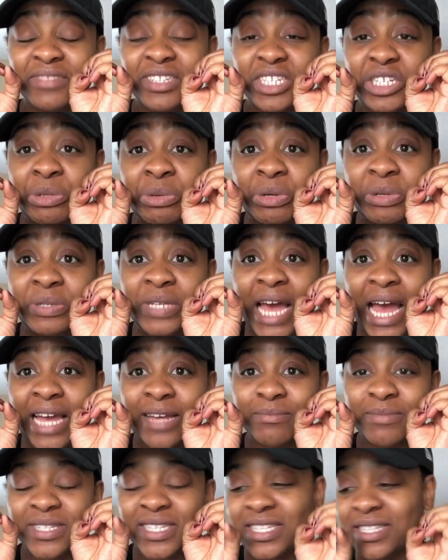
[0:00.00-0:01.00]
Zero
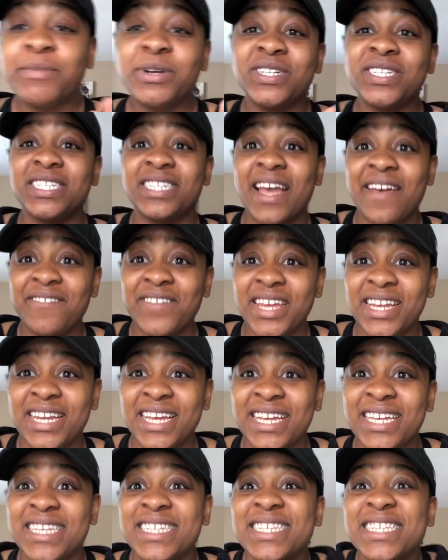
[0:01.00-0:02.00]
times. Number seven,
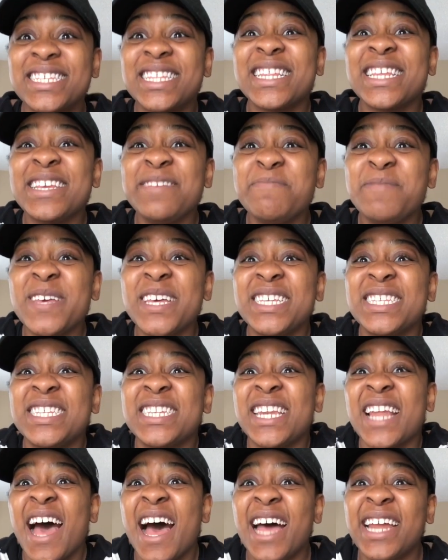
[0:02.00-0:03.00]
sleep is
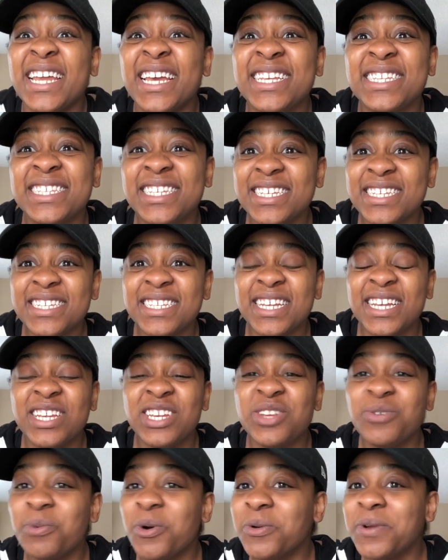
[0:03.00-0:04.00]
non-existent.
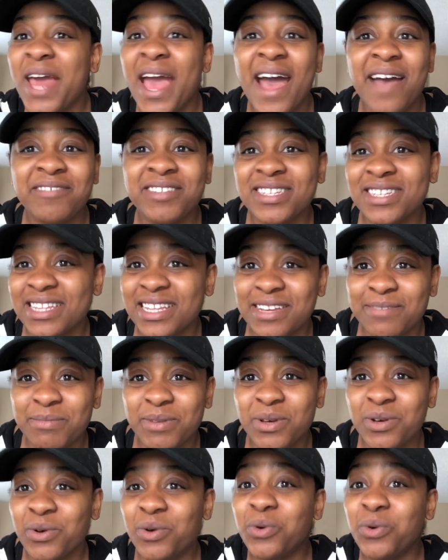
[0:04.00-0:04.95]
You won't have sleep.